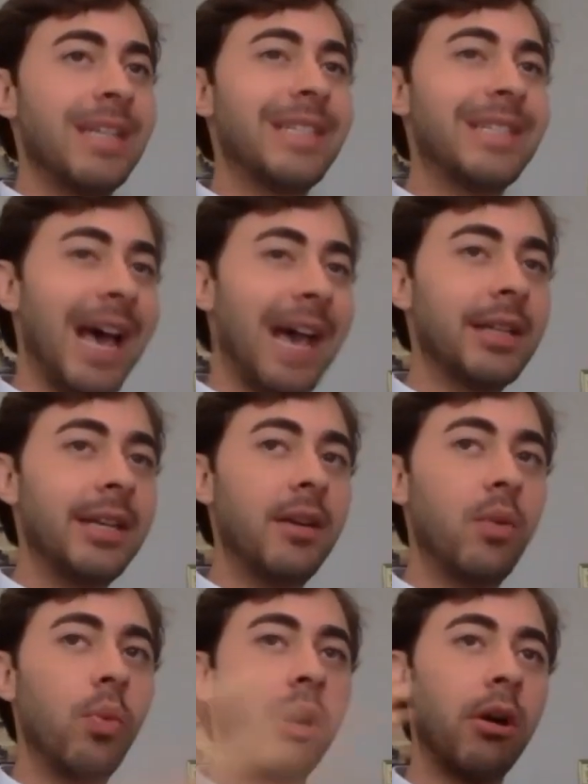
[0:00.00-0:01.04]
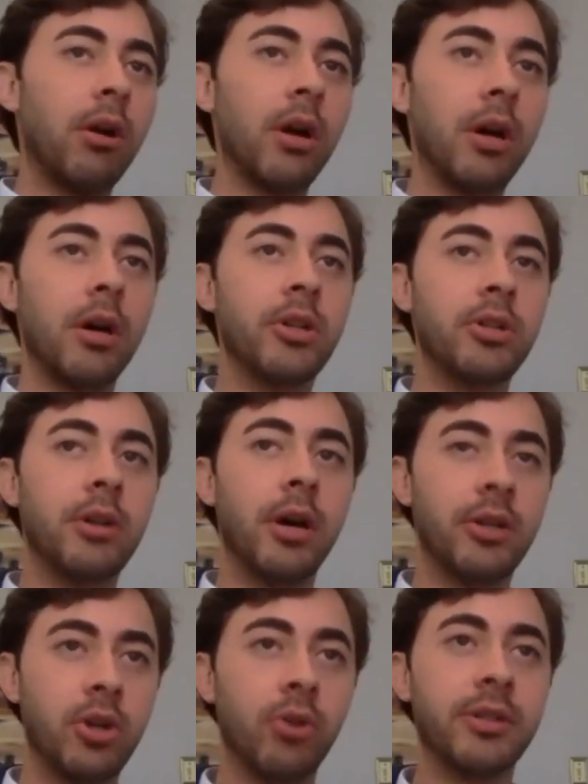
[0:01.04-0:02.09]
Sadly, we're a,
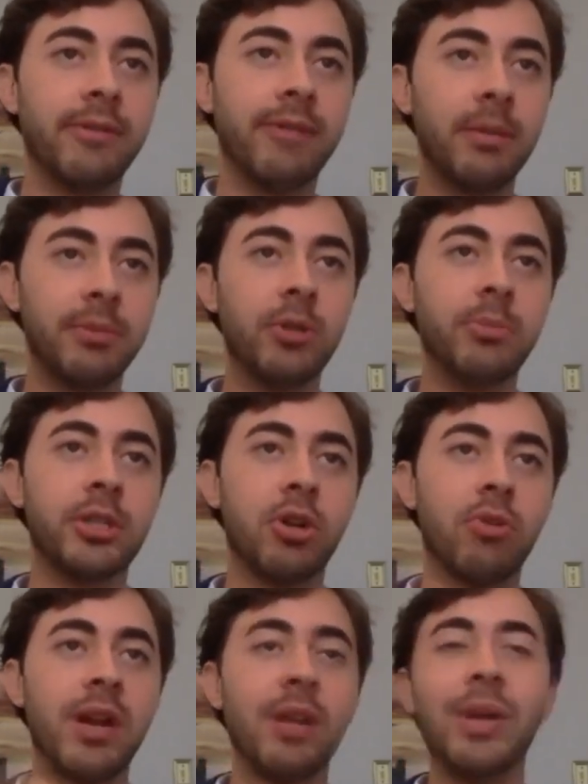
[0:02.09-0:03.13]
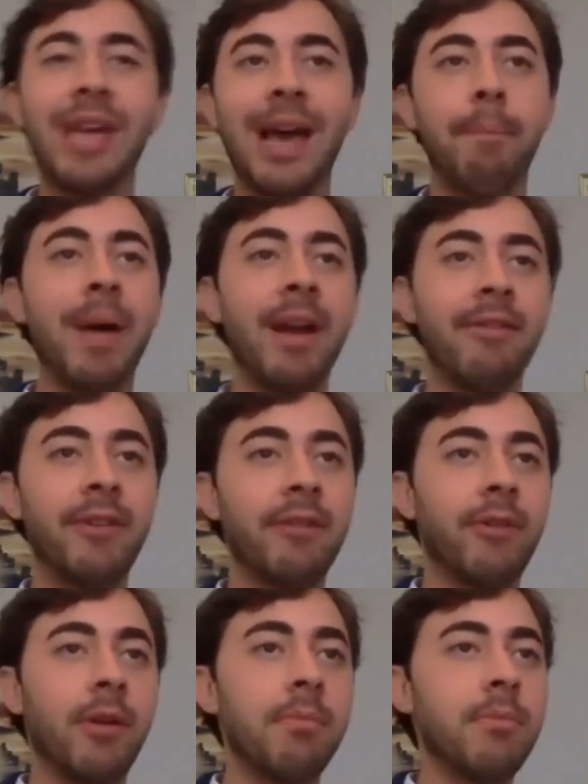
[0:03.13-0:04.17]
adult developed humans already. We can't
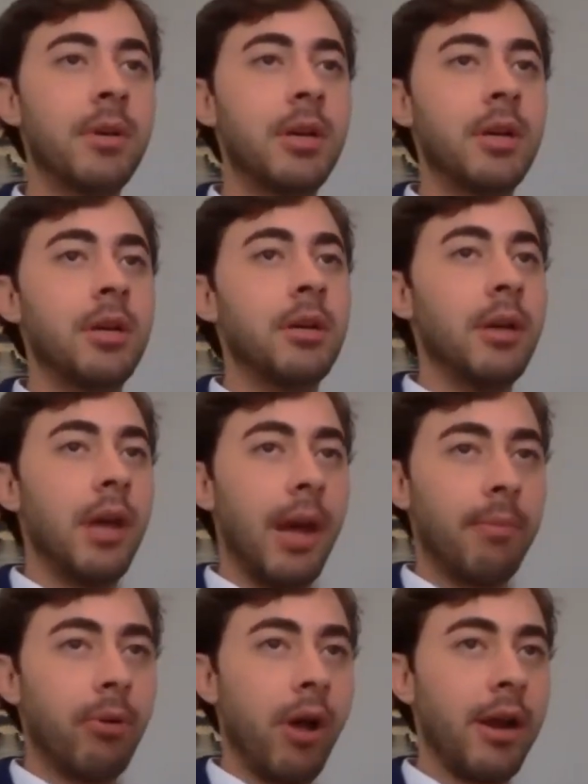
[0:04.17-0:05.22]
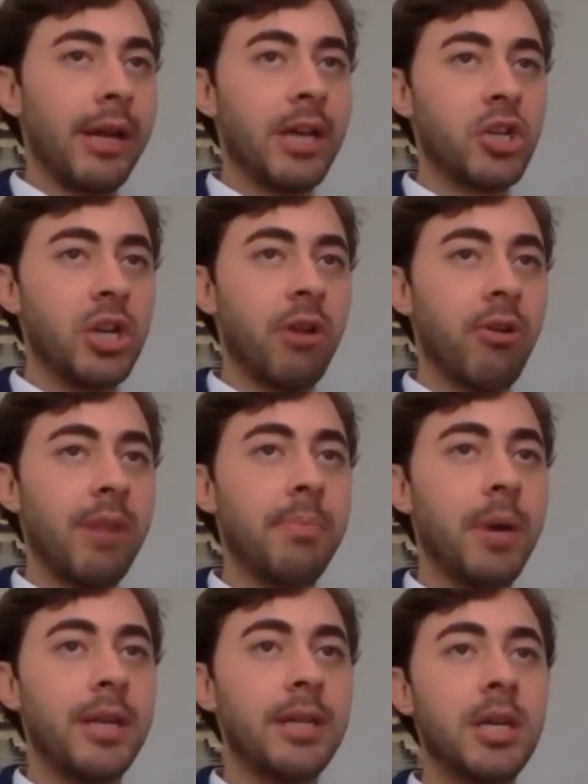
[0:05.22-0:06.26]
benefit from embryonic engineering,
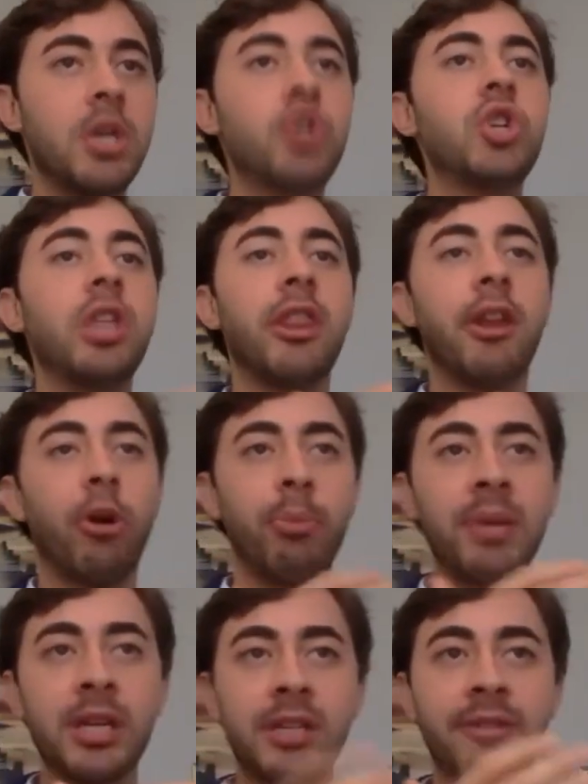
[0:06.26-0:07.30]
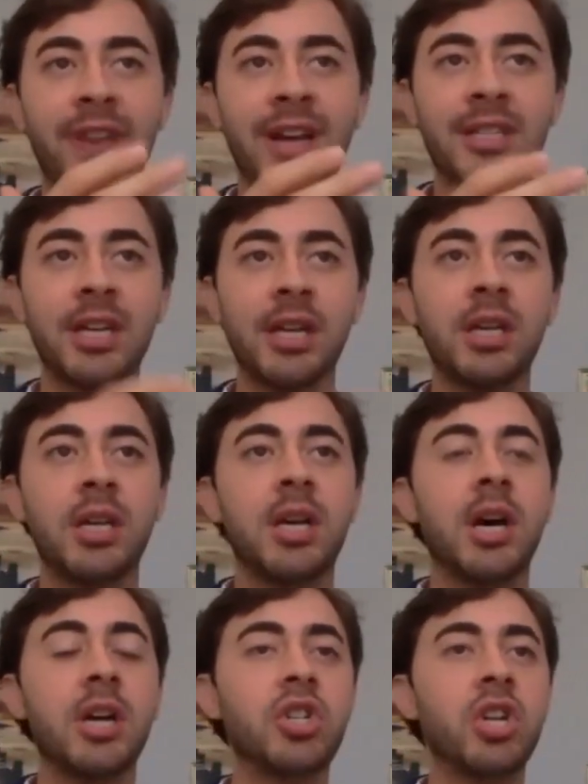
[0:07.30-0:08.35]
but gene therapy is advancing.
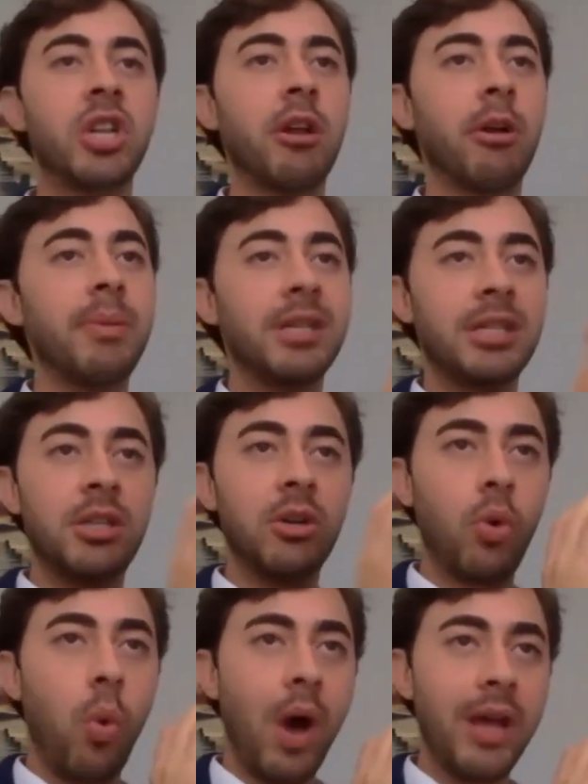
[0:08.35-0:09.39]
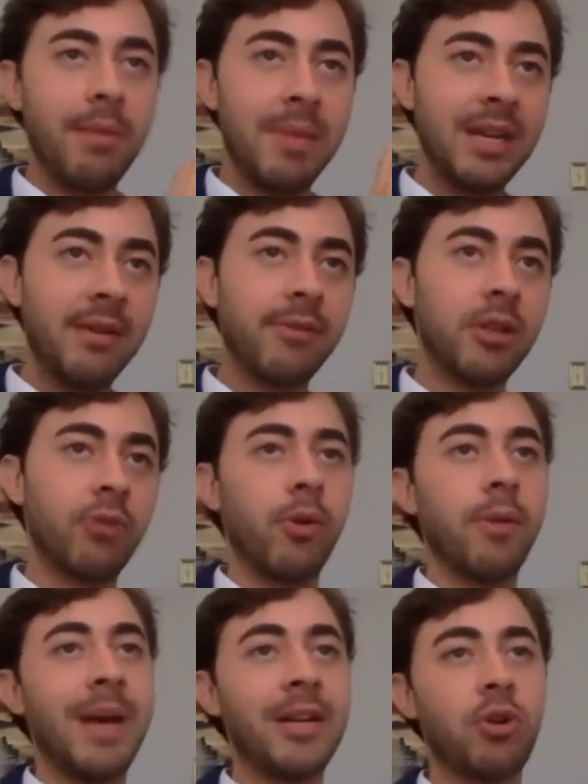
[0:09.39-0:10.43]
Uh, gene therapy is still quite medieval and
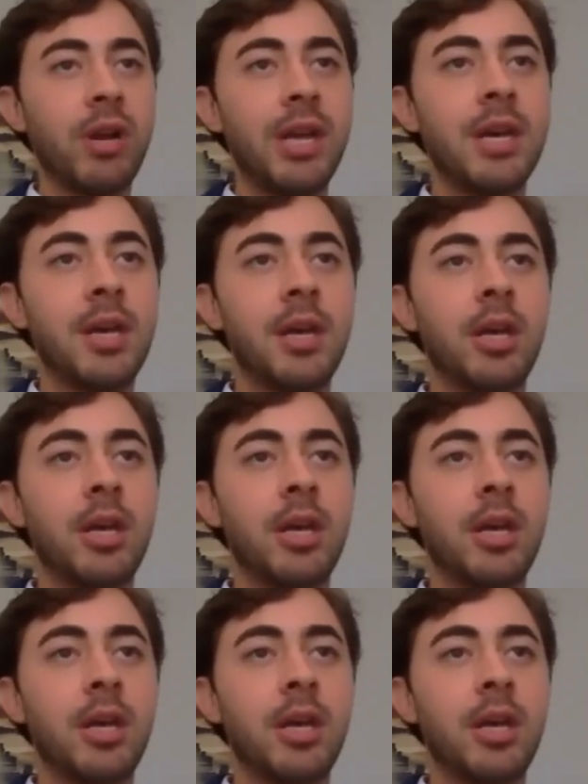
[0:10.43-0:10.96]
rudimentary.